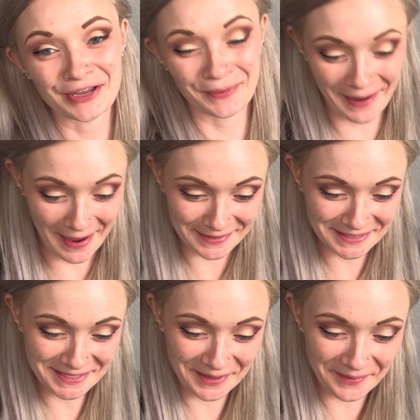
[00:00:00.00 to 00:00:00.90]
your butt.
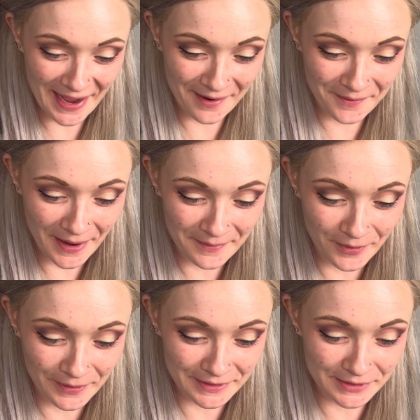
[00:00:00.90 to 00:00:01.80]
So now I'm
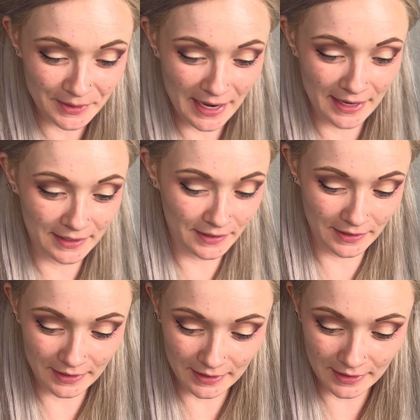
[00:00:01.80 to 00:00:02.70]
going to add
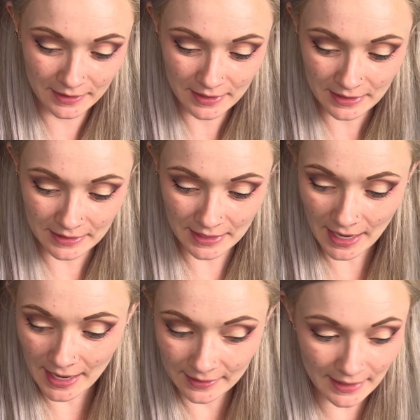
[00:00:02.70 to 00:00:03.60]
on the
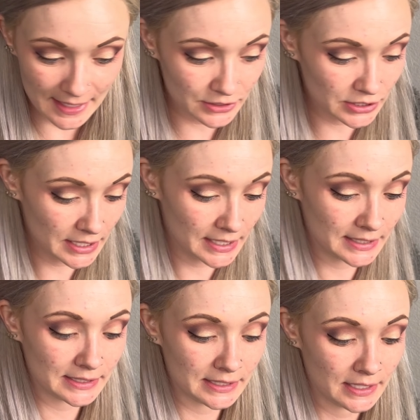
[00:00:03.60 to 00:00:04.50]

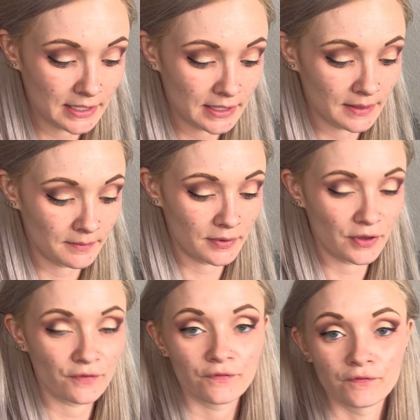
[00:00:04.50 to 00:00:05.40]
eyelashes
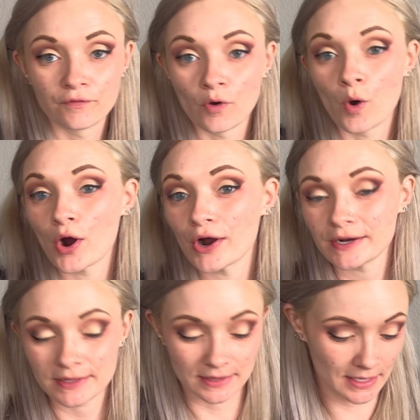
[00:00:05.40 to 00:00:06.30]

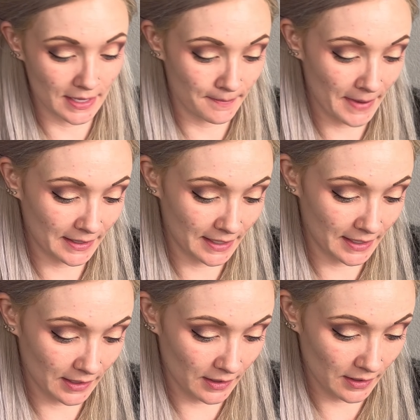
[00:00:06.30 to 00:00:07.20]
before the
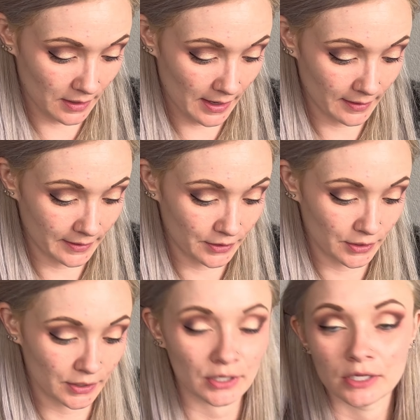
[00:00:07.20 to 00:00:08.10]
magnetic
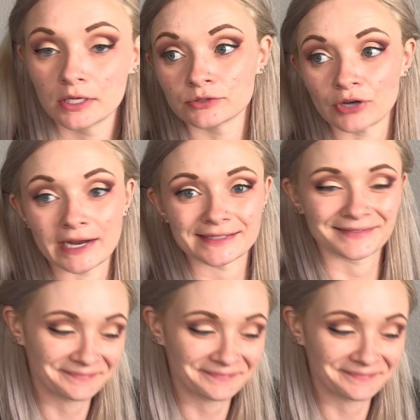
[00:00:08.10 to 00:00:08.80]
eyeliner dries.